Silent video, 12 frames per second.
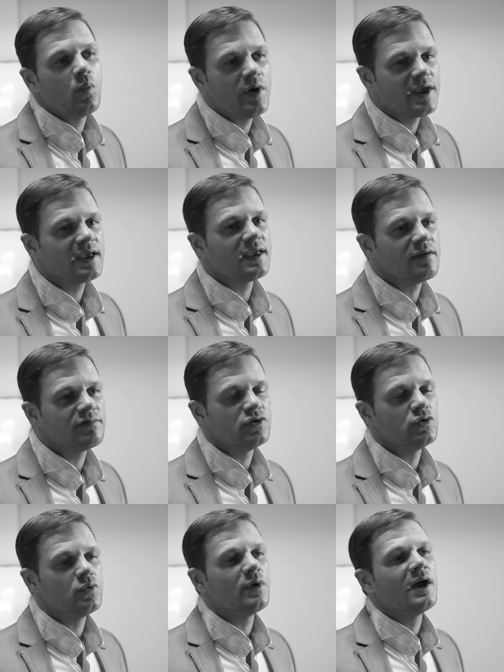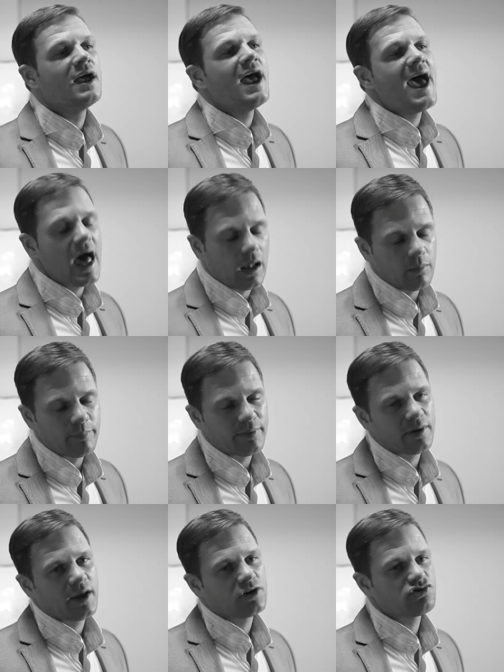We can give you help,
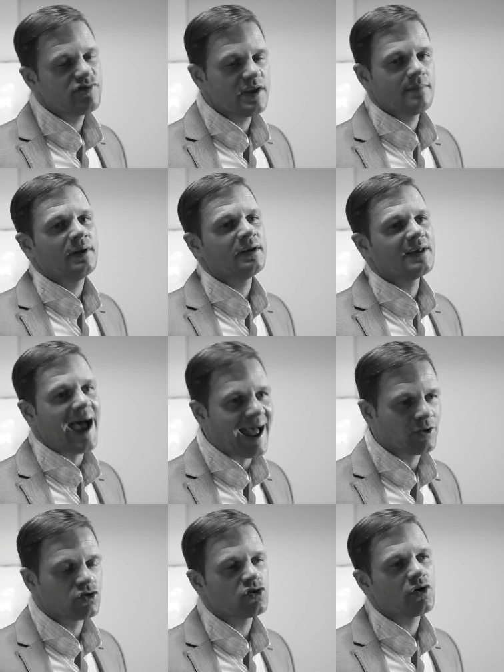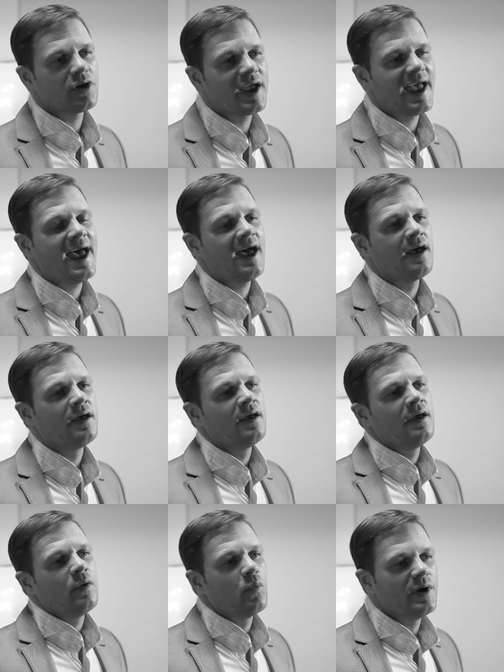treatment, hands-on care,
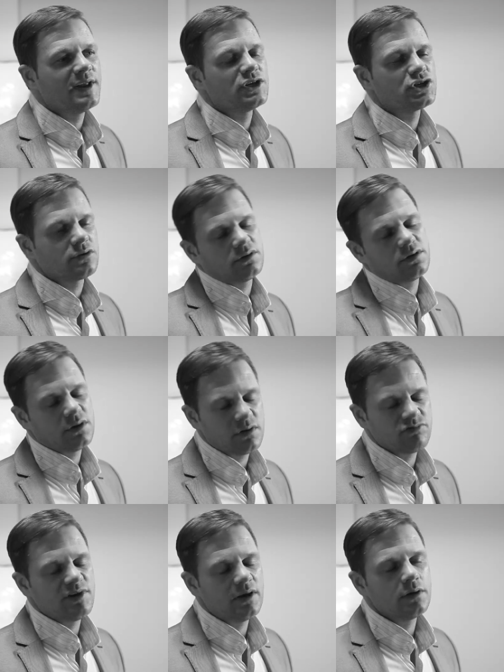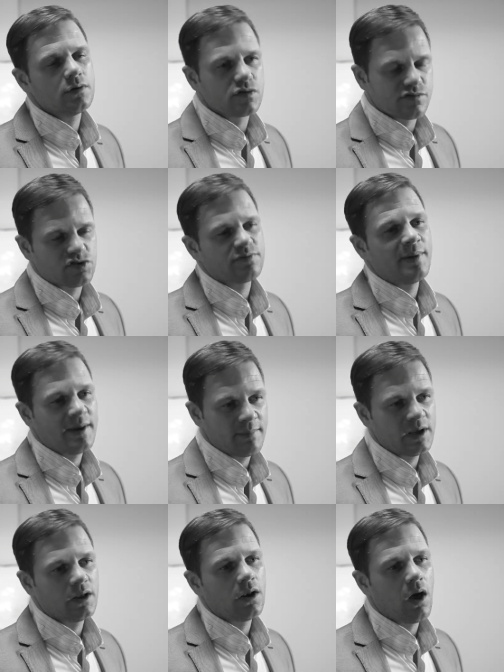which really does frustrate
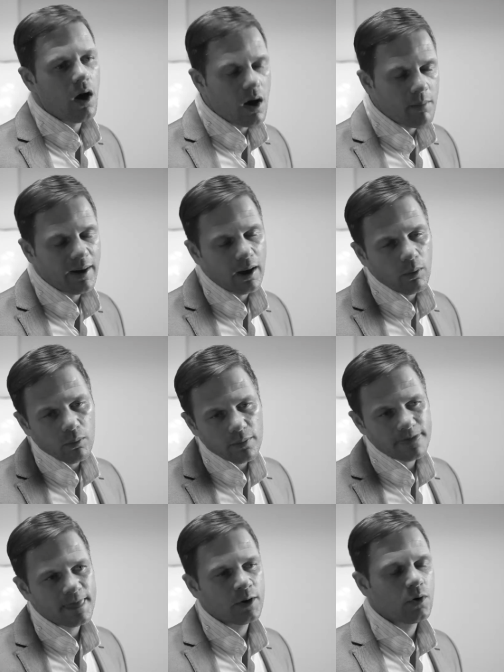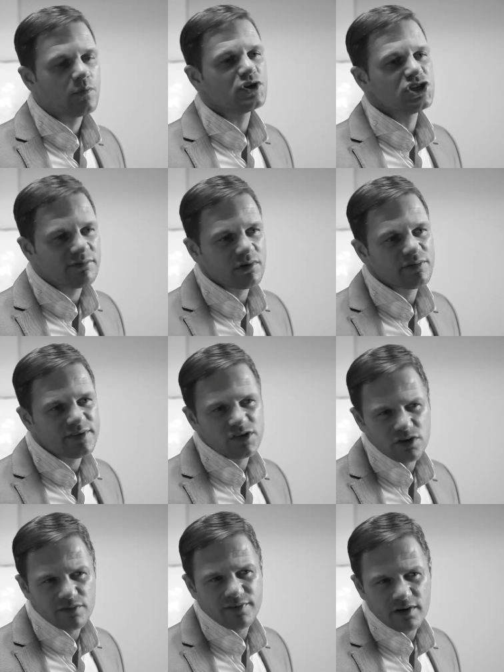me a lot about, you know, the general
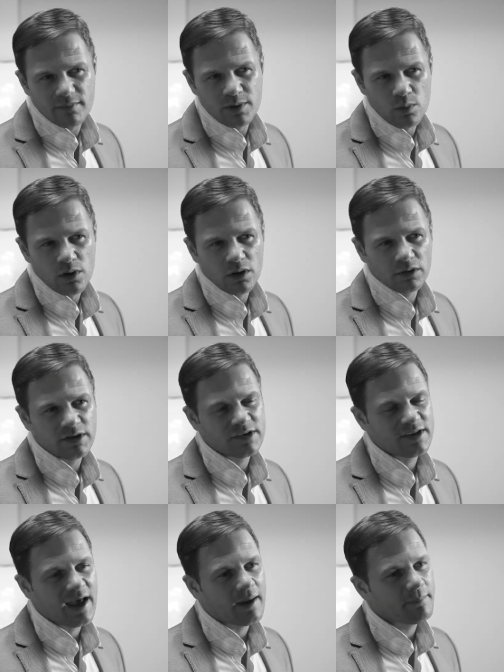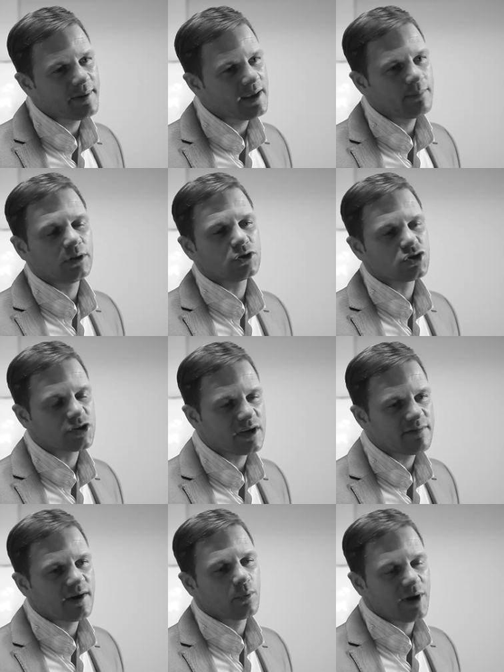physiotherapy world is that people just
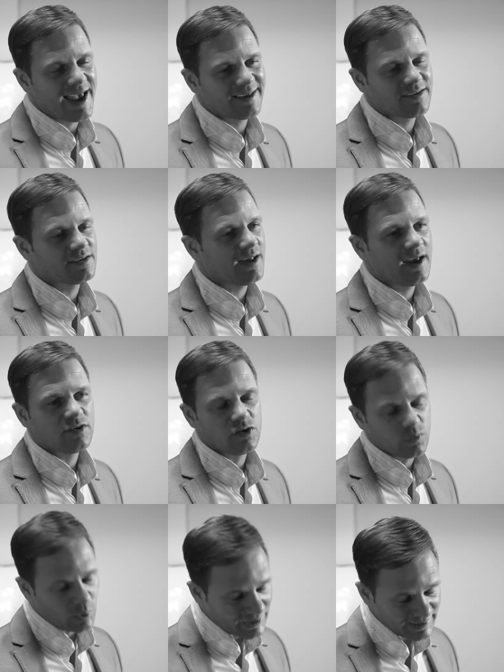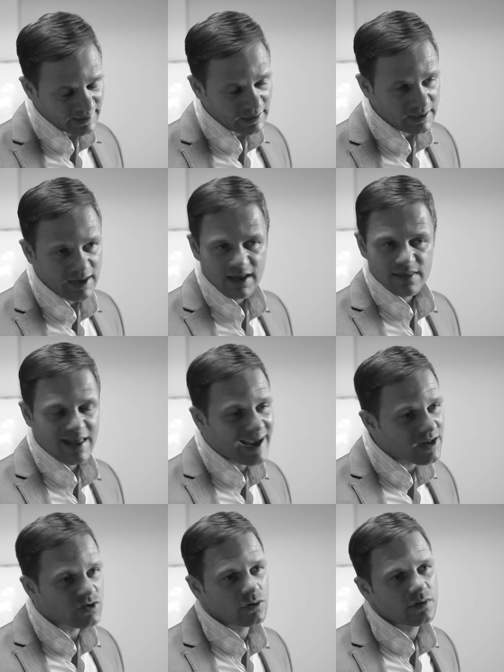give out exercises willy-nilly.
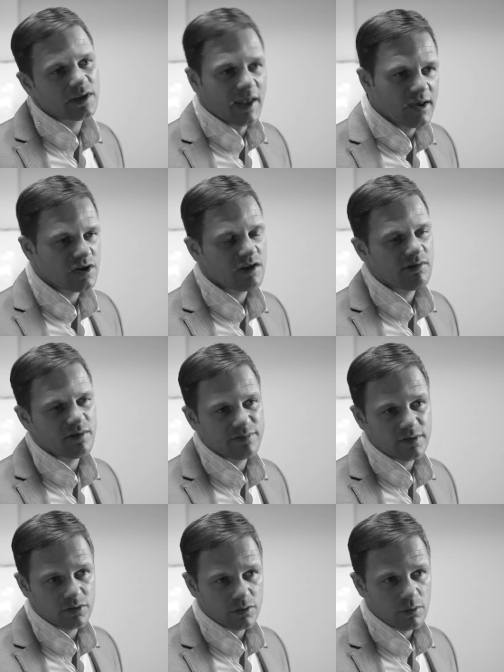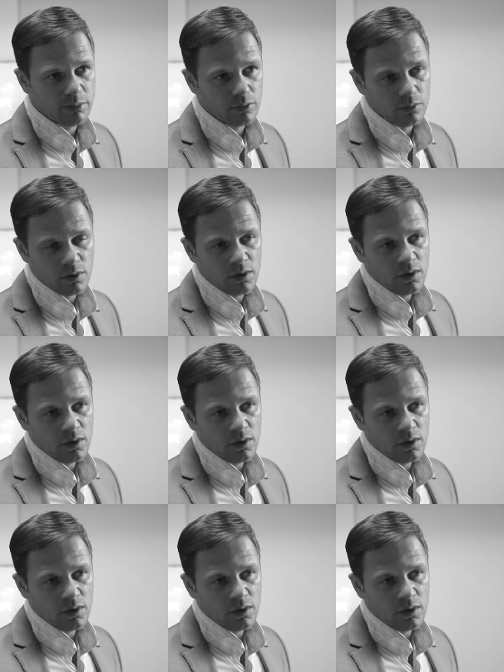That is not the case here at PhysioBlu.